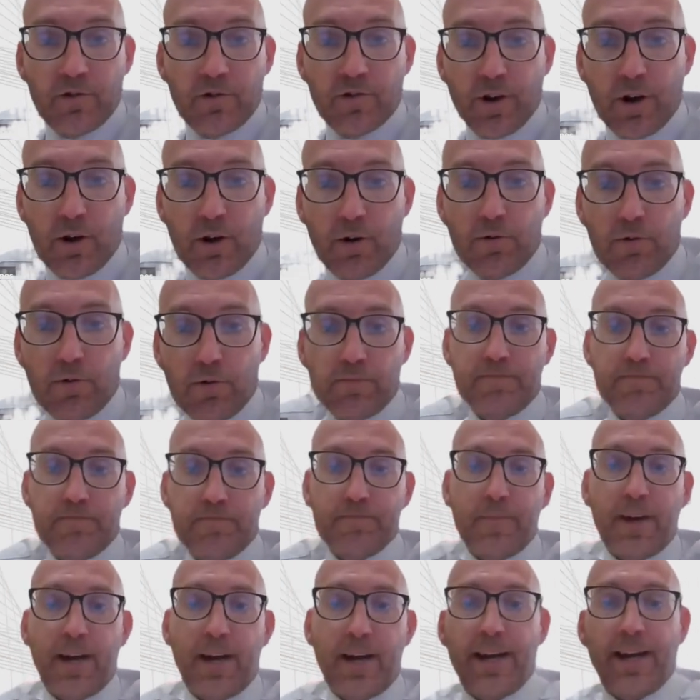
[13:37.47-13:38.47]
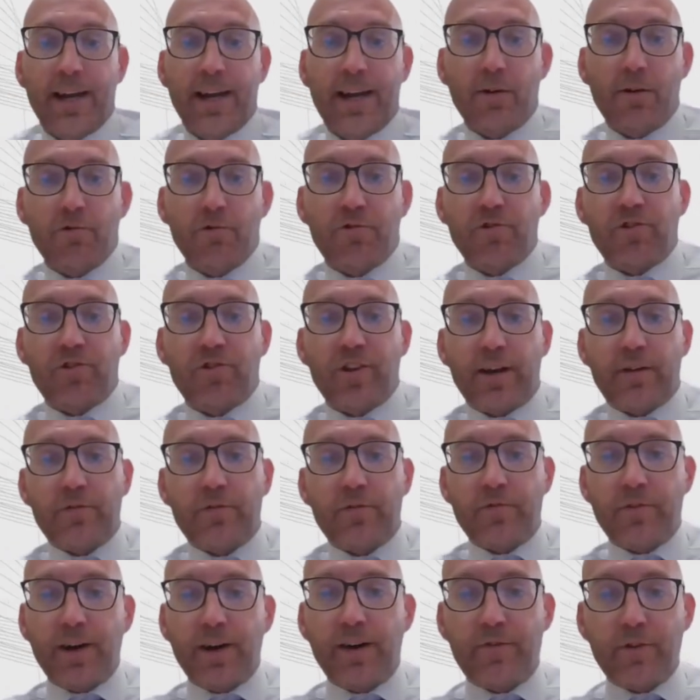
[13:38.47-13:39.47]
So higher council
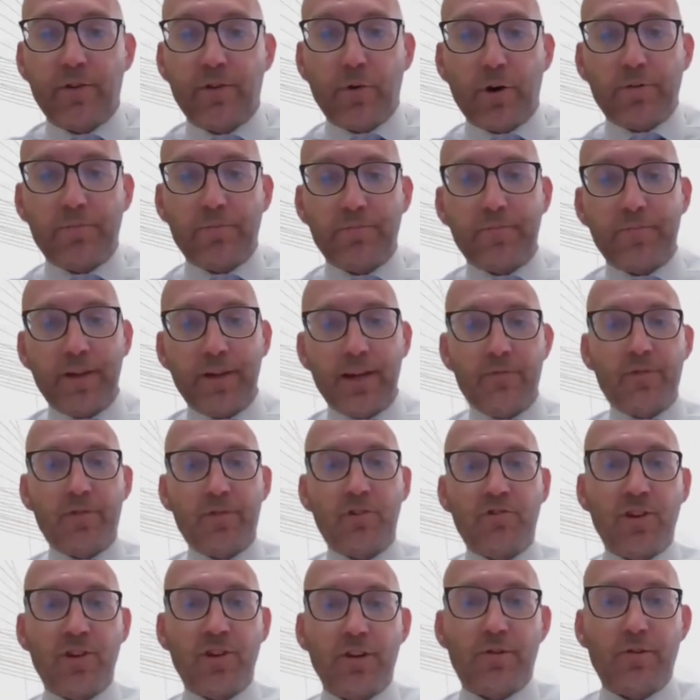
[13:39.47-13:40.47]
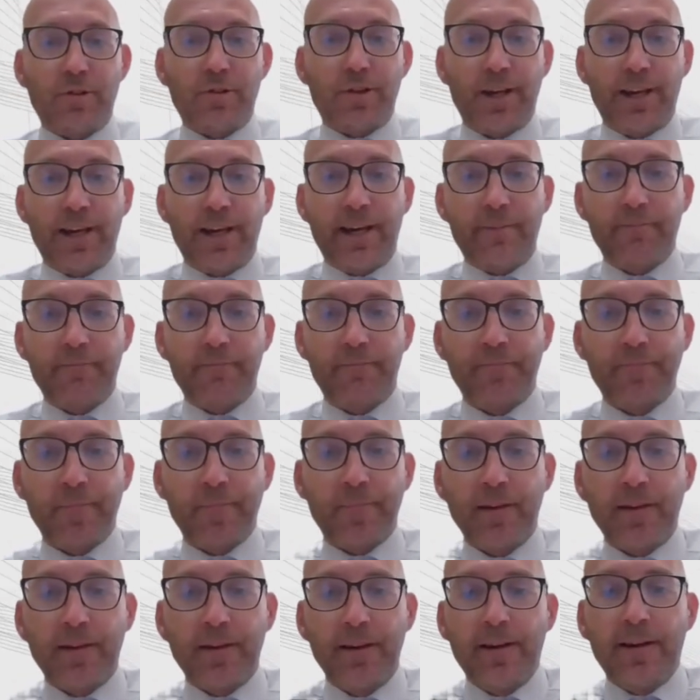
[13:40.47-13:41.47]
tax for everyone, every single year.
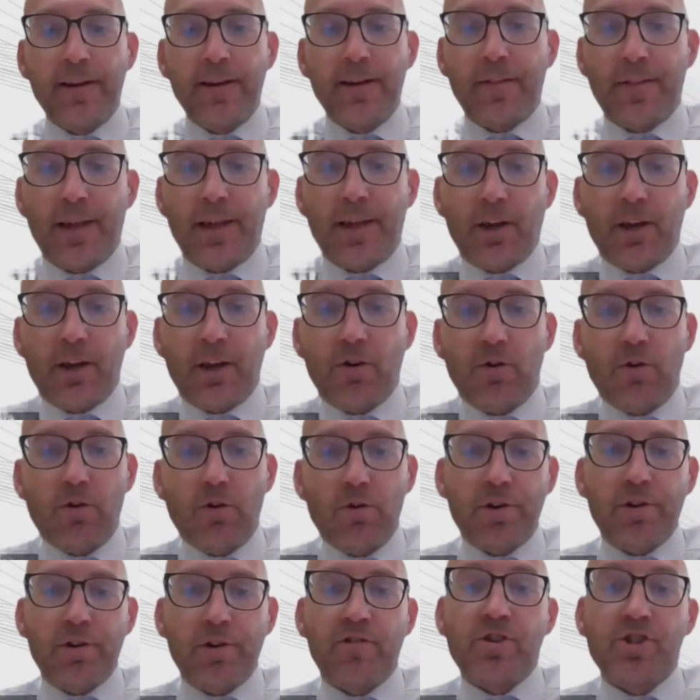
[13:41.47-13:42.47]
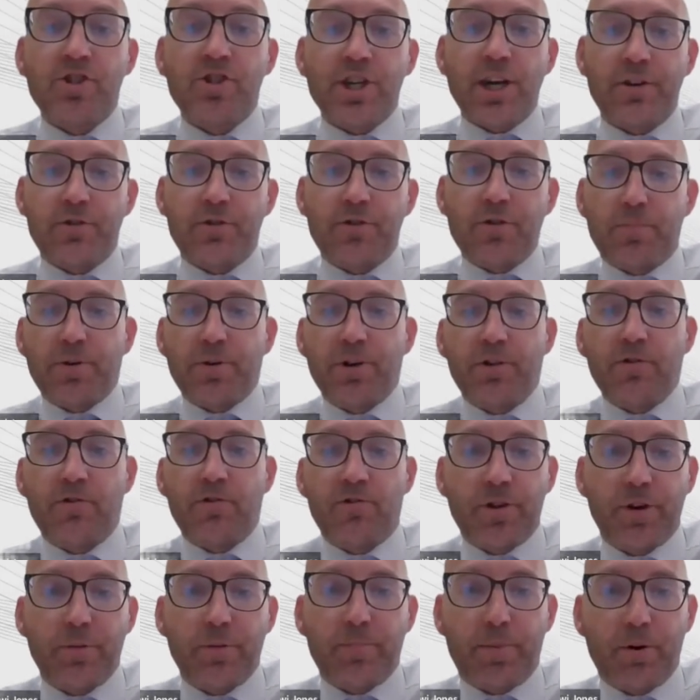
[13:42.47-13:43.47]
The Auditor General
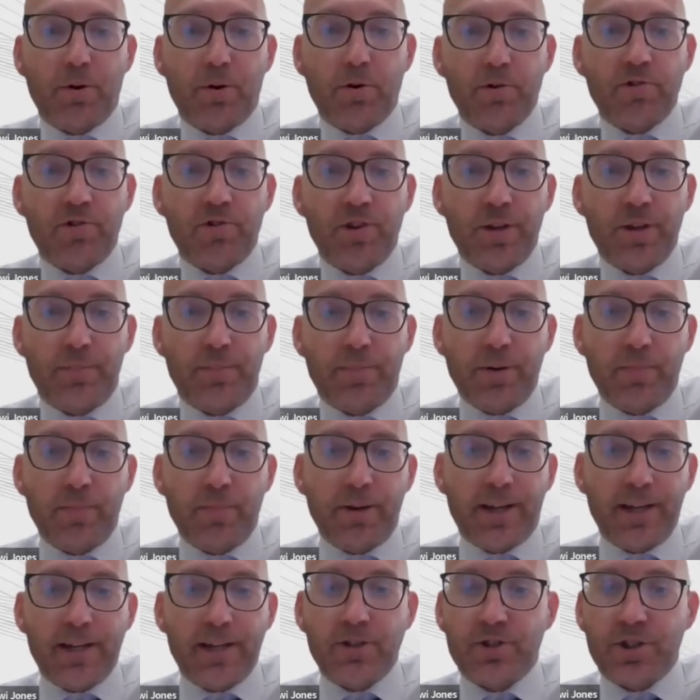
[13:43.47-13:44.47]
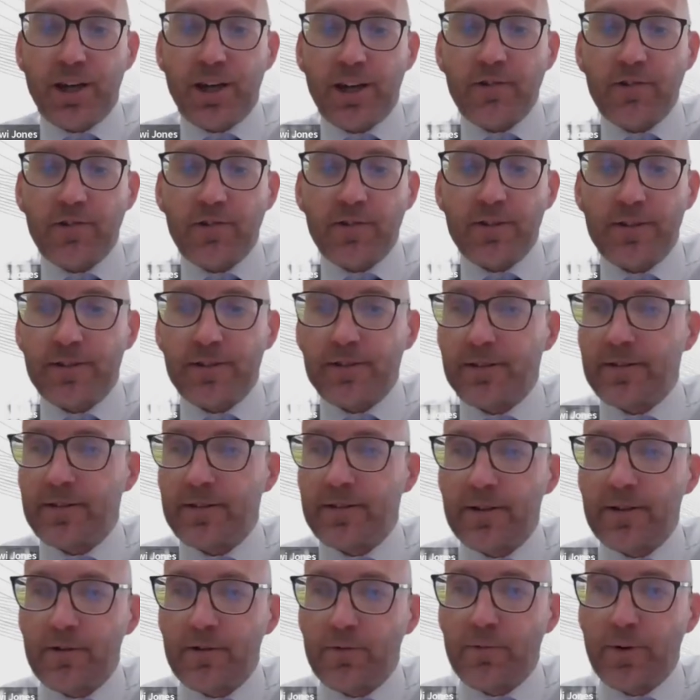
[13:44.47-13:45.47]
produced a report in the public interest,
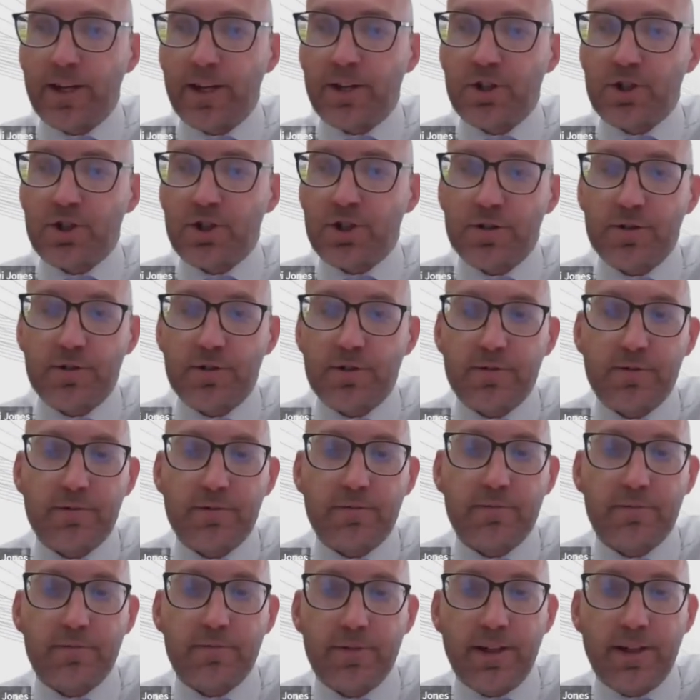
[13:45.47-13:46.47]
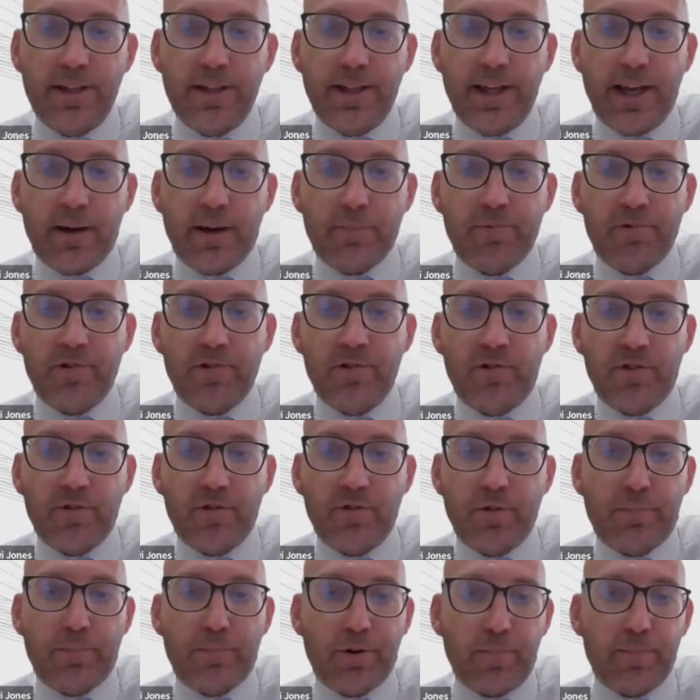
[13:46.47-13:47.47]
which, in the
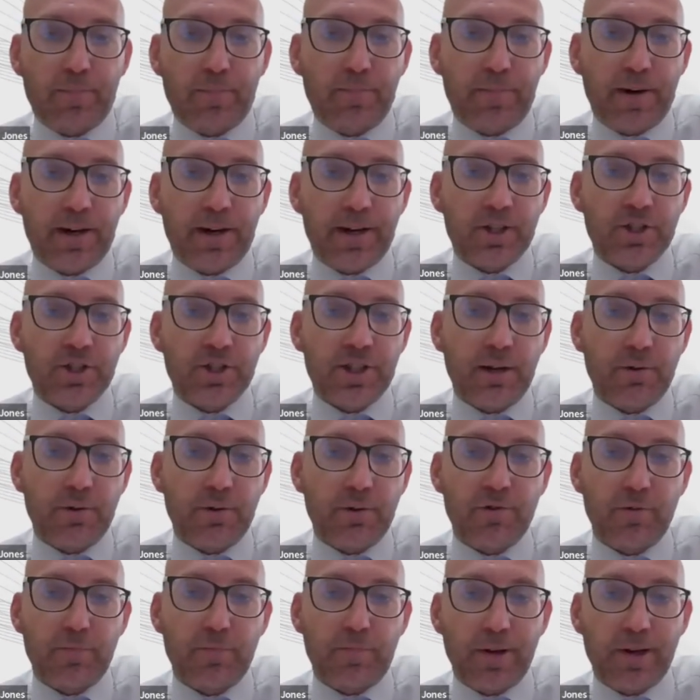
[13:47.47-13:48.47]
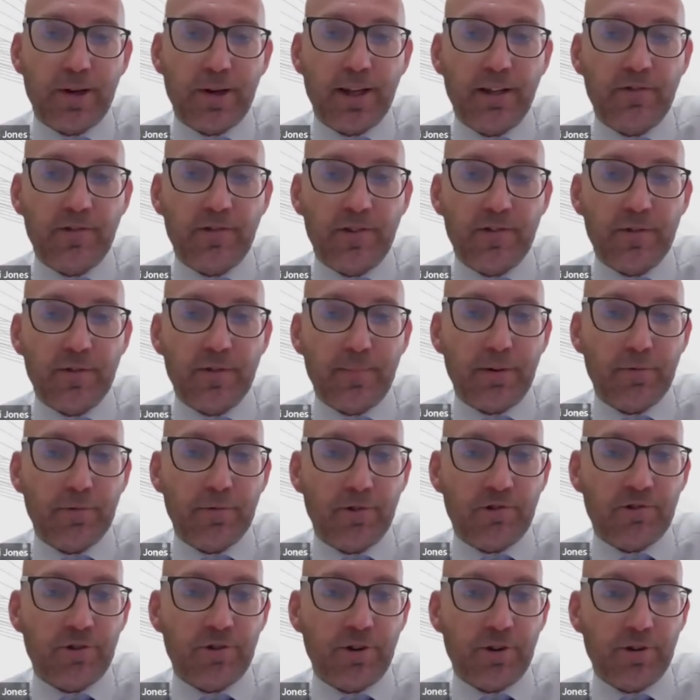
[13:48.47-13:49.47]
absence of a proper parish council police, is
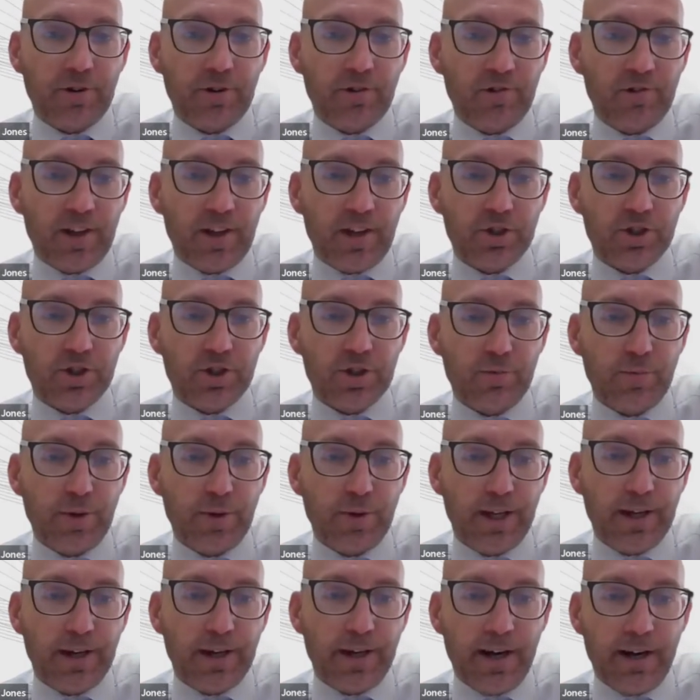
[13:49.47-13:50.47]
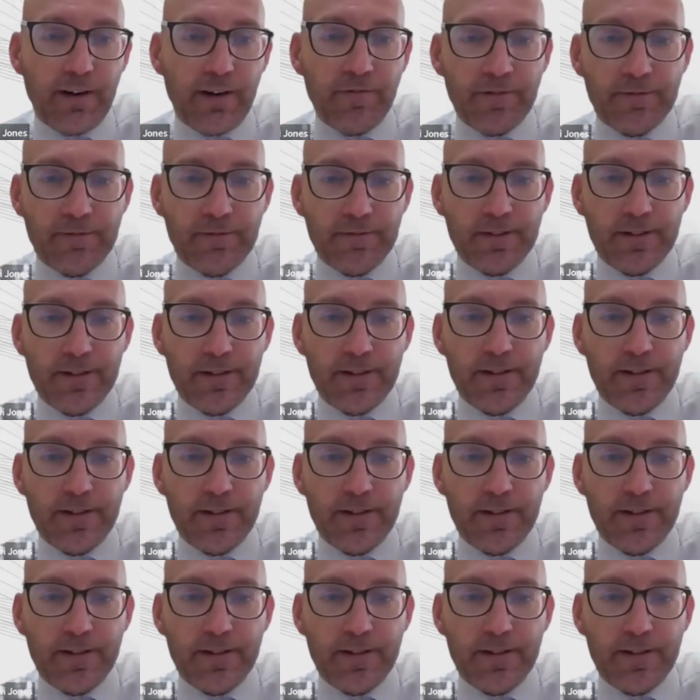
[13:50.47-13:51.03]
about the strongest censure we can have.